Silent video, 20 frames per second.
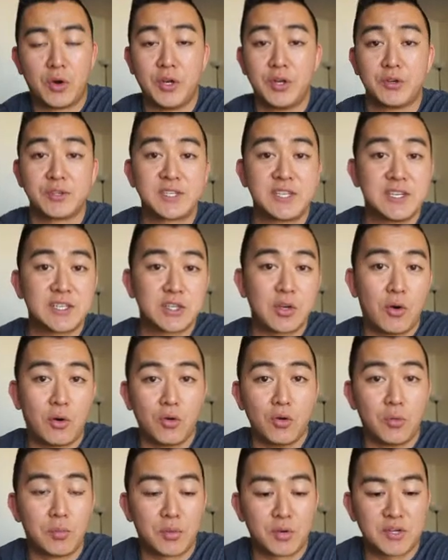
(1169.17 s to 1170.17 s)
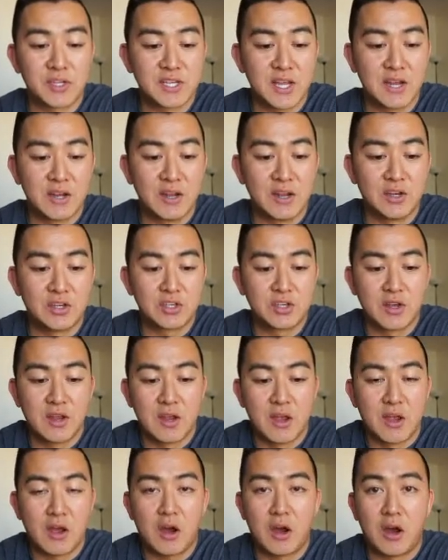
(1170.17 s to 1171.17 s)
you'll see total percentage
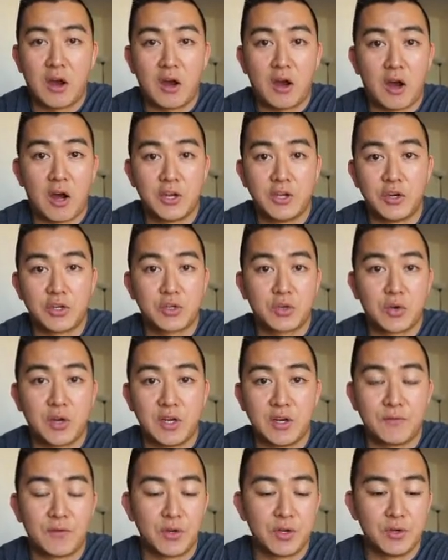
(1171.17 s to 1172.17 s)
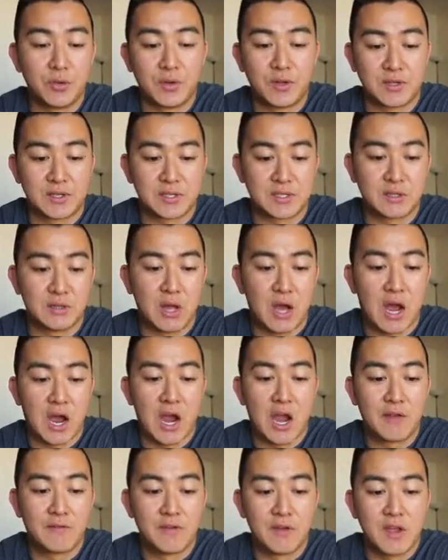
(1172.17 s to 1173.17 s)
uh, on your screen if you're doing this
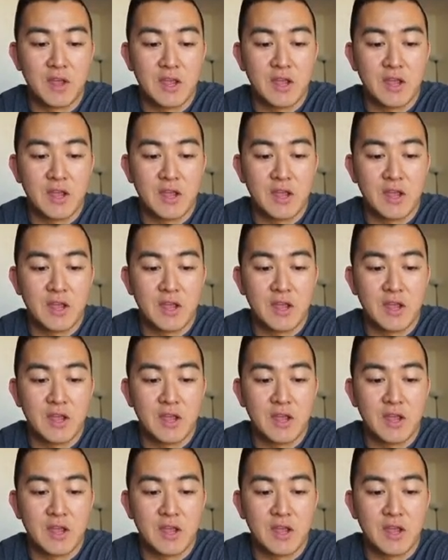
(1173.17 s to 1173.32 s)
live.